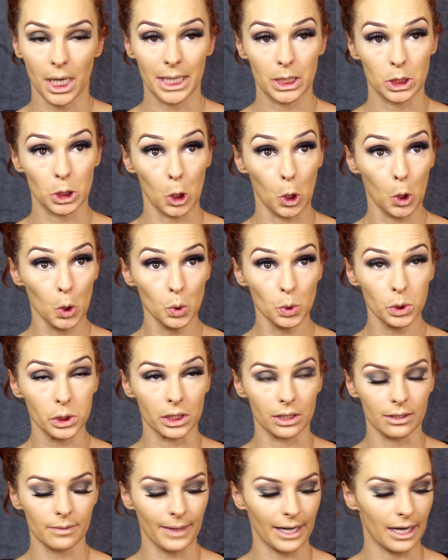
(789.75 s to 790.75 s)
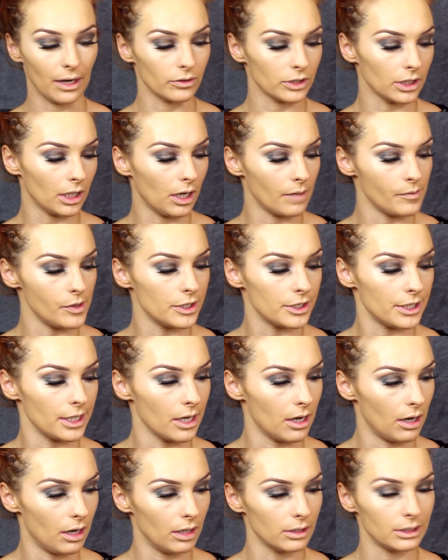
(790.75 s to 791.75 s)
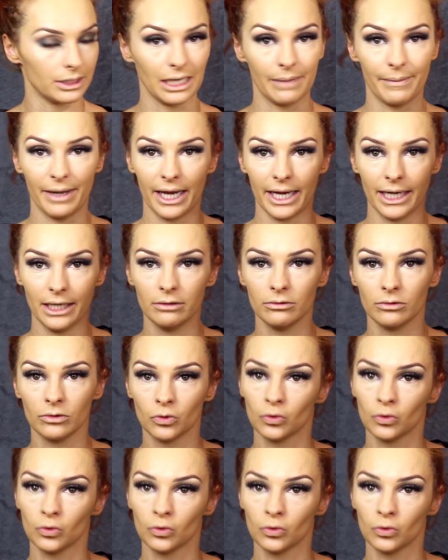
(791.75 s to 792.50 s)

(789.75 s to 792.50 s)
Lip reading: I'm using the RCMA.